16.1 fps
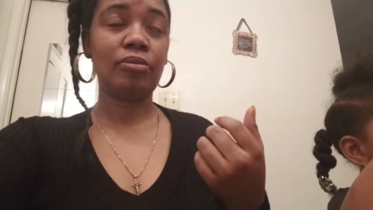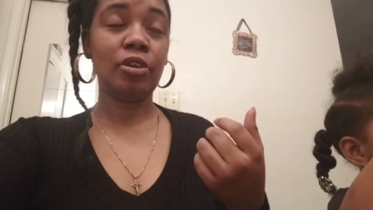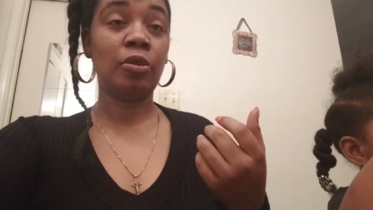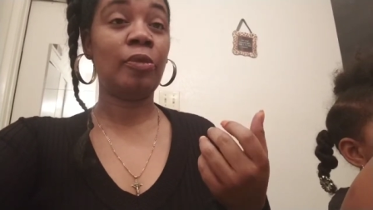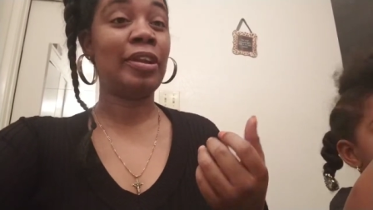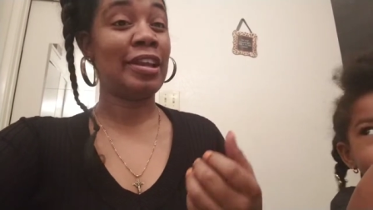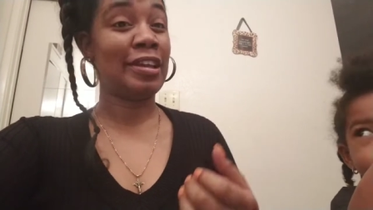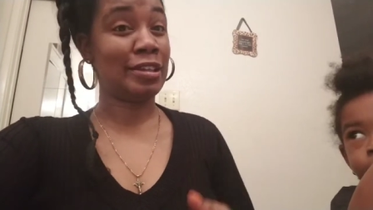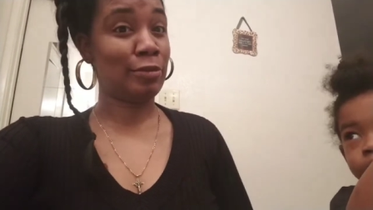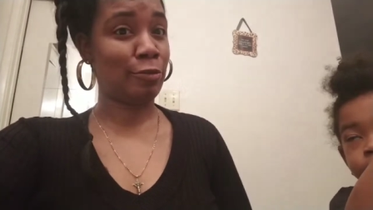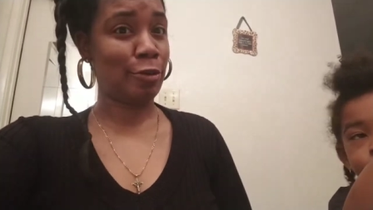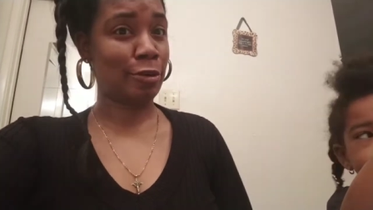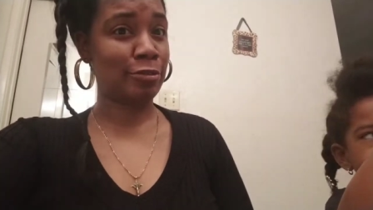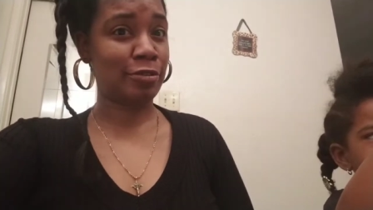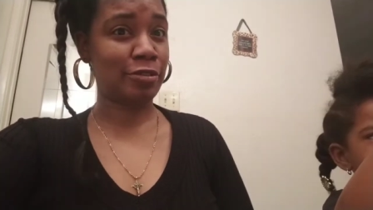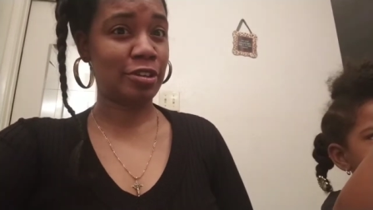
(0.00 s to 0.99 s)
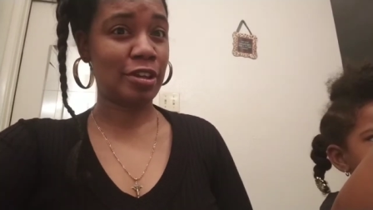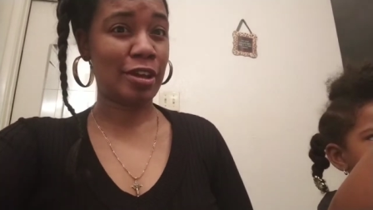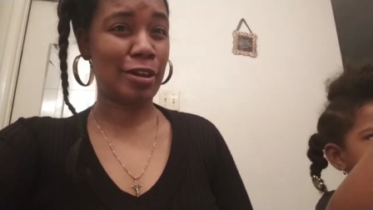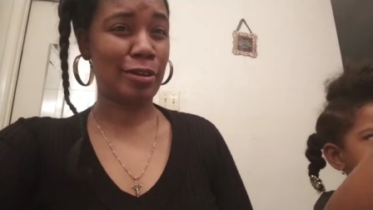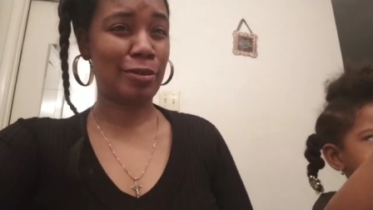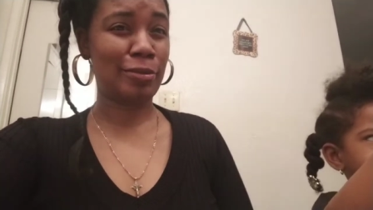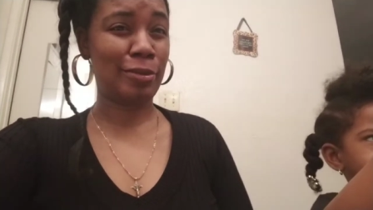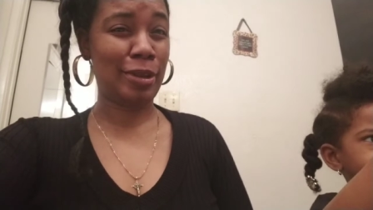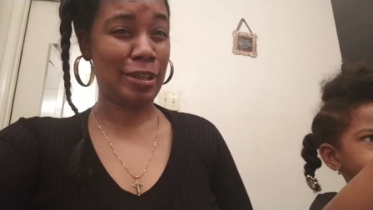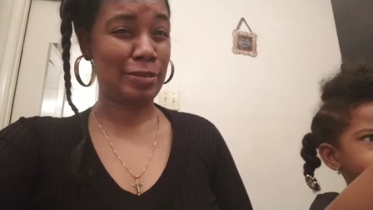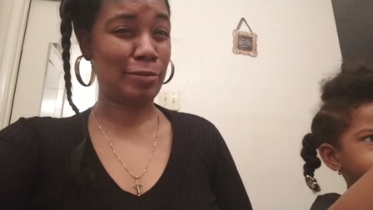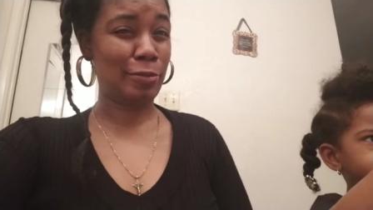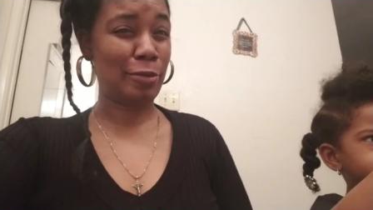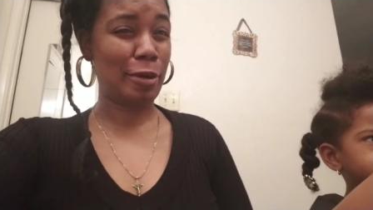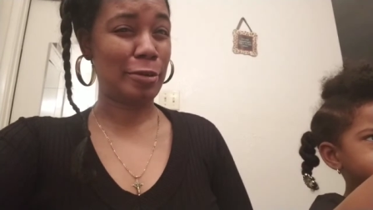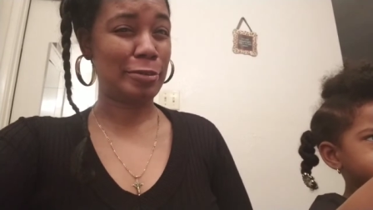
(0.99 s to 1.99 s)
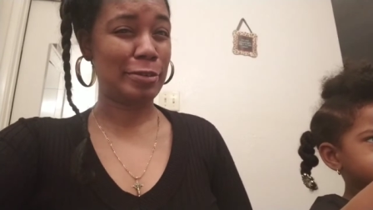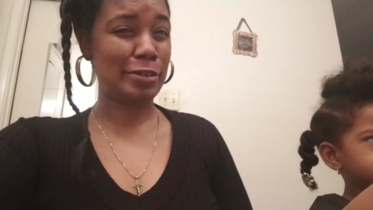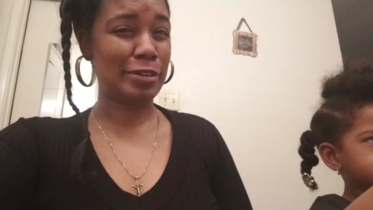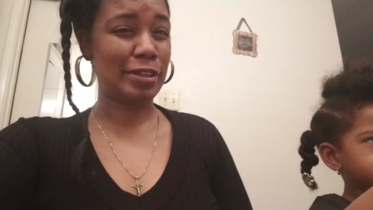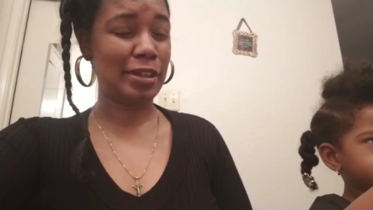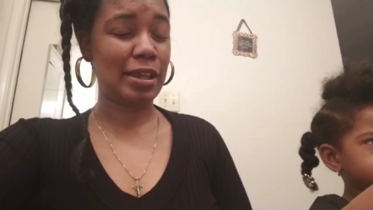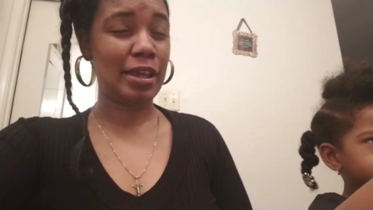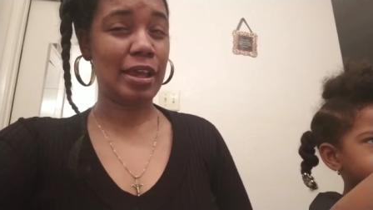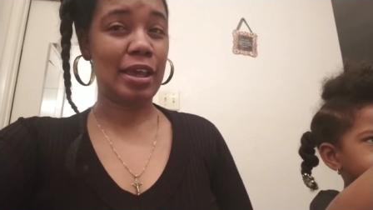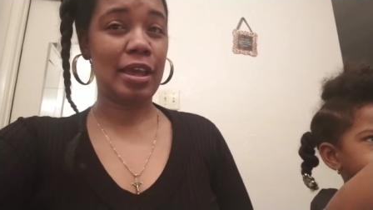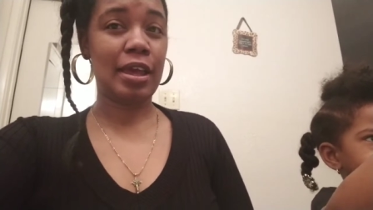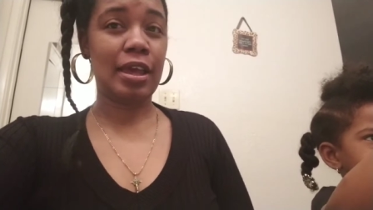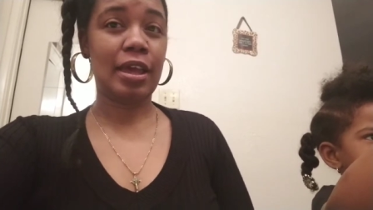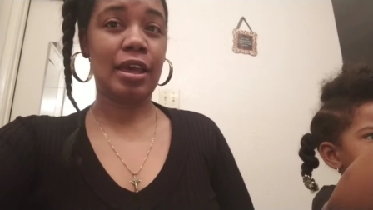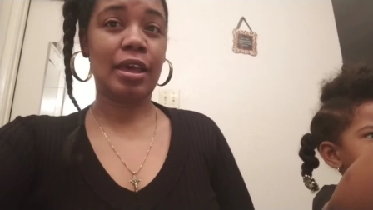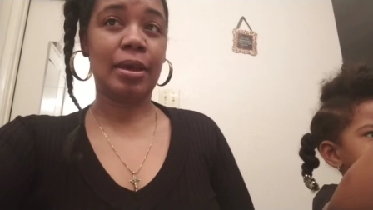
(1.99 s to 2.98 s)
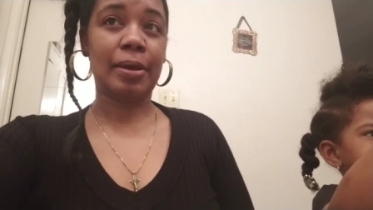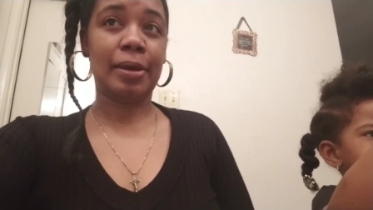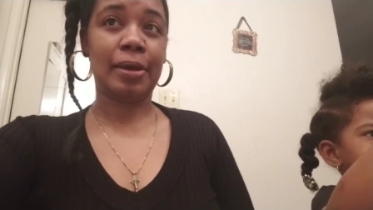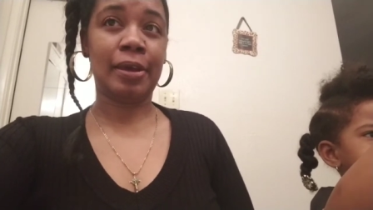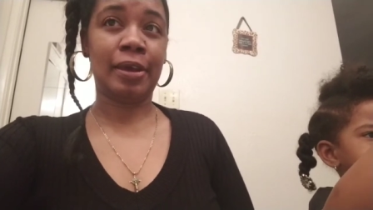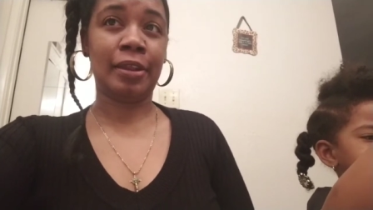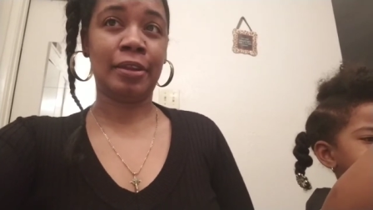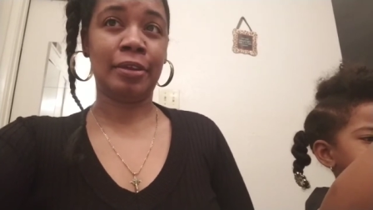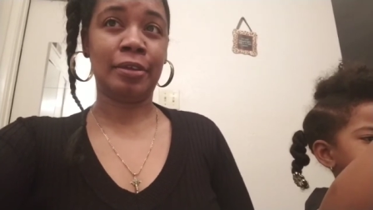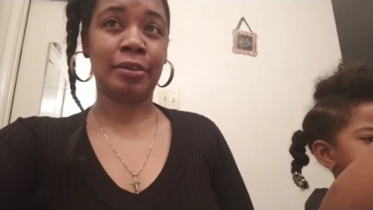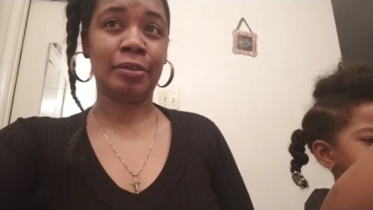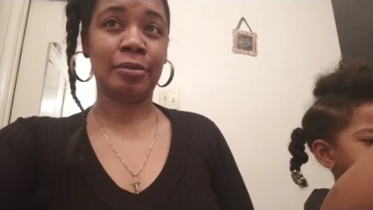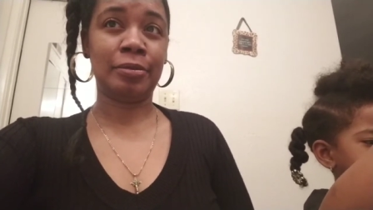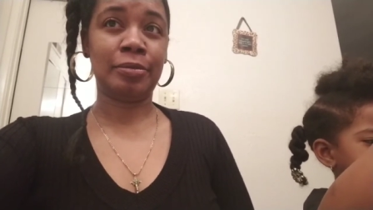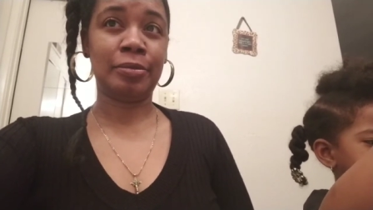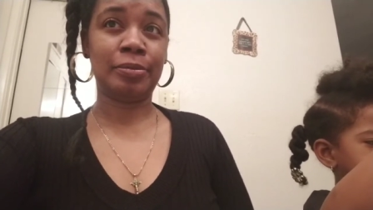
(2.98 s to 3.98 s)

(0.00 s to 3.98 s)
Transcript: we need some groceries, y'all. We need some groceries. And uh,